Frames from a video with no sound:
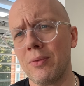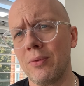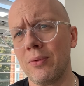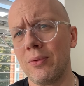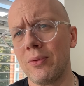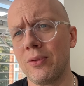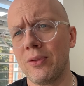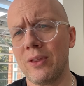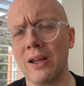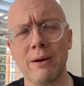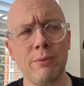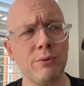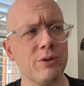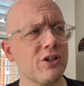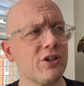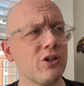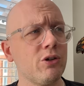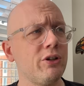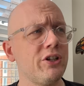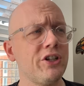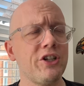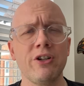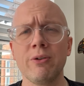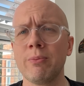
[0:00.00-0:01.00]
that was
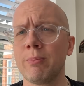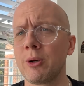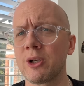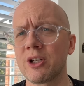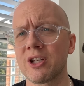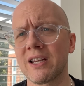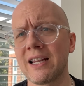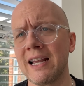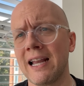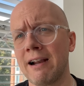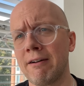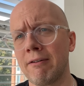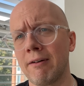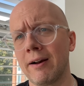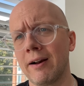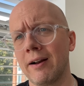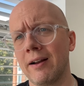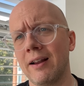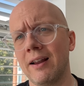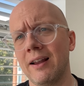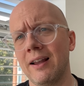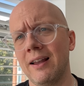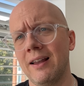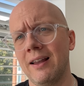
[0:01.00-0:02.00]
Christian Mosquera.
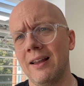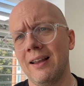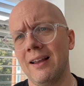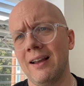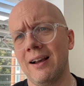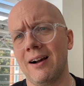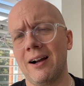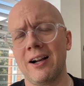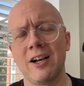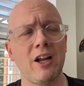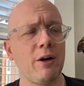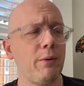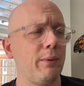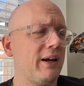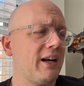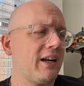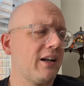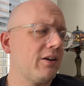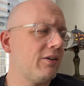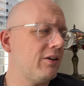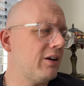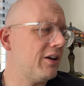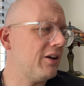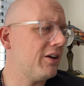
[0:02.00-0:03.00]
I know we
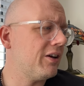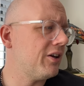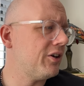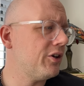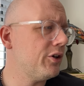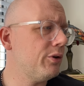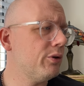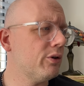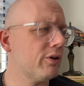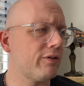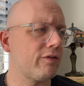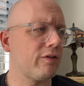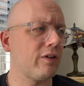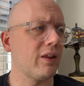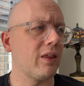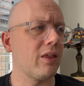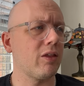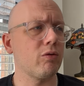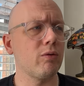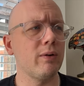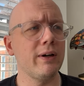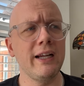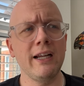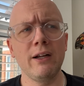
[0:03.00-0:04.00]
had a new look front
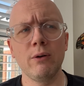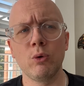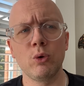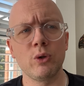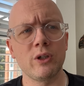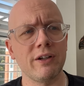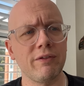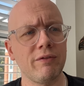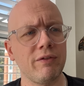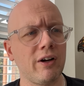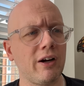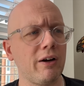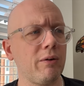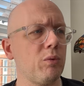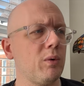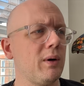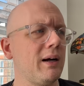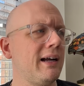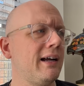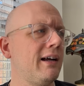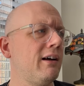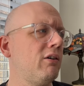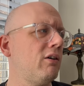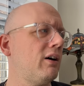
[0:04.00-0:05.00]
three, all did very
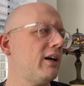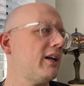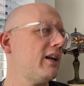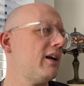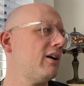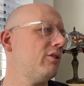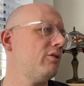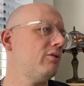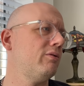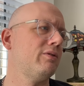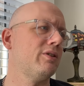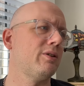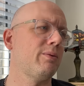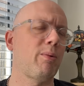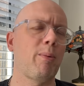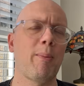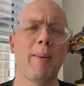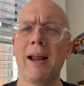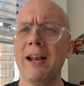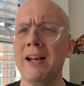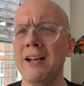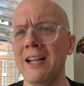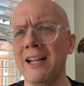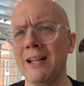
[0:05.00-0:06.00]
well. I know
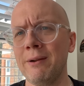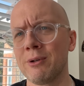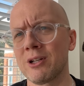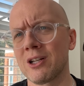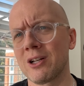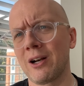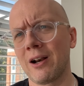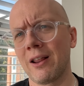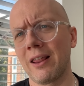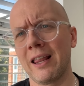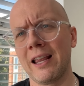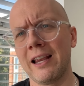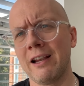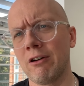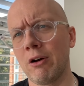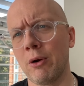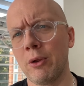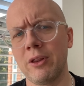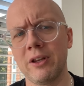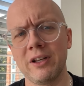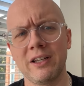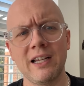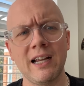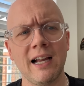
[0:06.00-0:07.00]
Zubimendi was kind of the hero
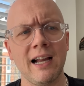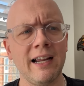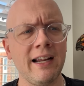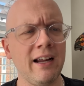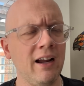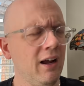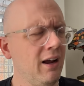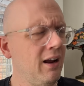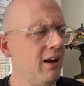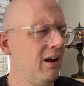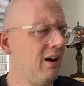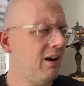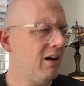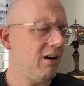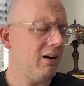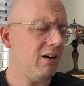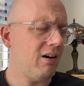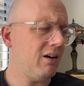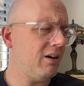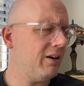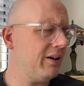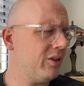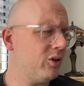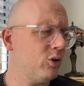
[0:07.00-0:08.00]
of the day.
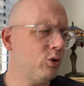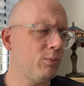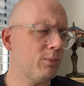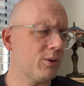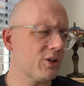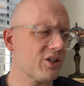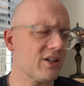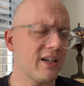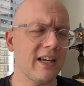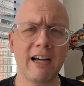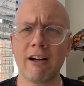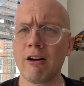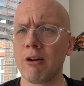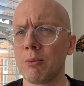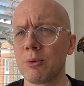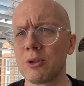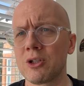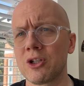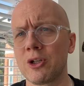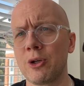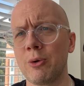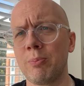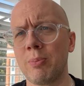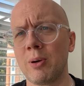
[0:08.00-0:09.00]
I thought Mosquera was
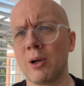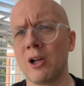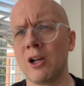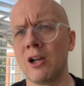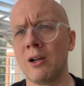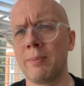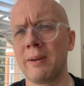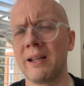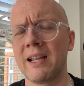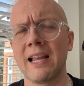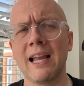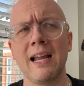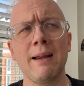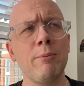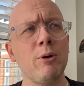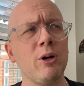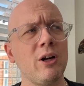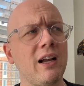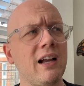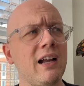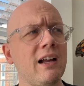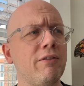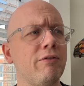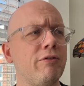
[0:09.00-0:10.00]
superb. He came on
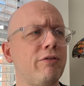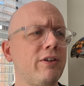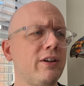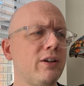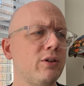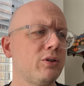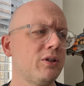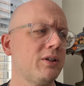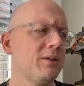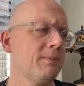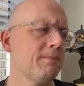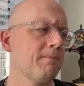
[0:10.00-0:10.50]
at Anfield.